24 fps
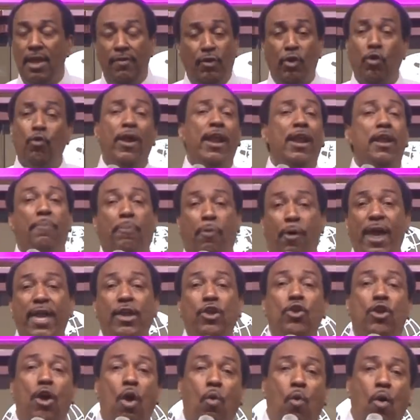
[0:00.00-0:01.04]
If you really pray,
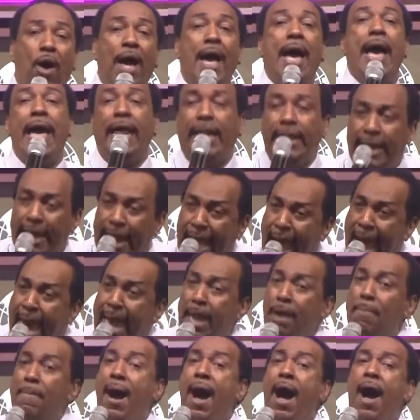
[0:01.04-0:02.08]
you're going to what?
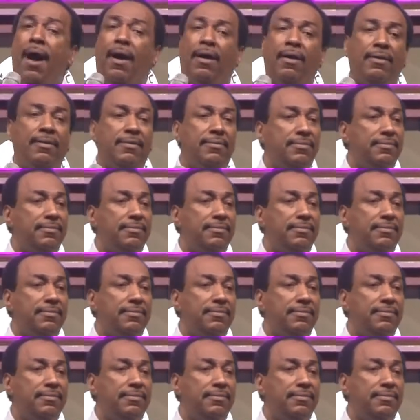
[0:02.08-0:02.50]
Labor.